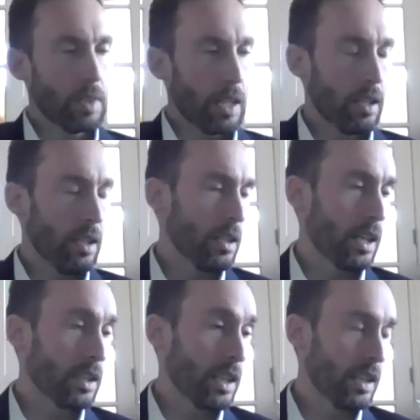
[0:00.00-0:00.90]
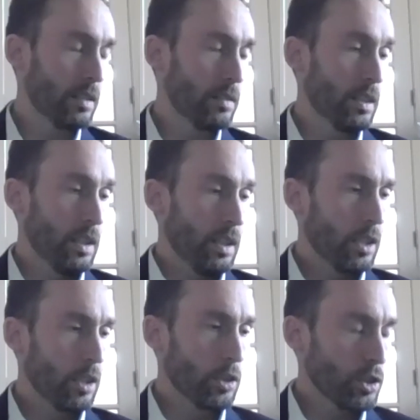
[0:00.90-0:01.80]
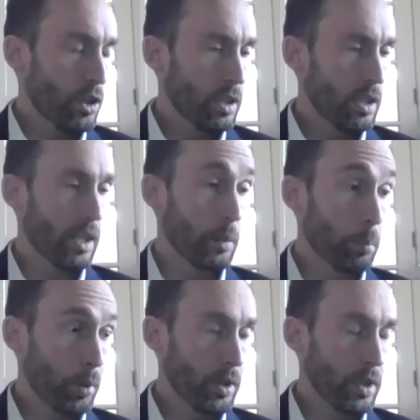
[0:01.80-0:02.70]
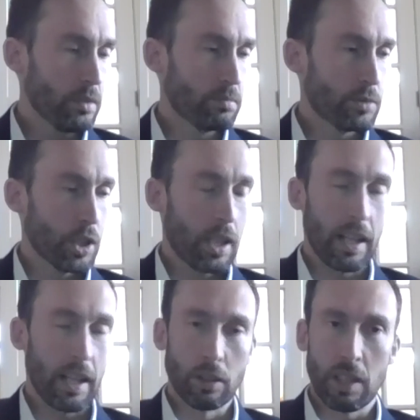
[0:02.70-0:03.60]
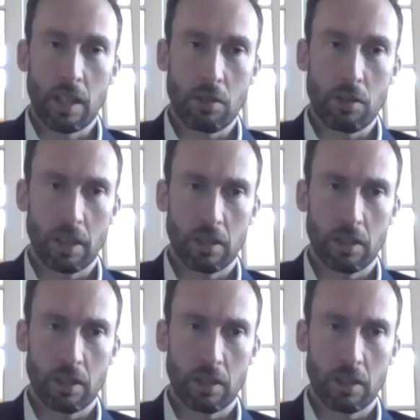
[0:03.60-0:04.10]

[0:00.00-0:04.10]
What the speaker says: Yeah, I can't, Sean and I are pretty Chicago centric,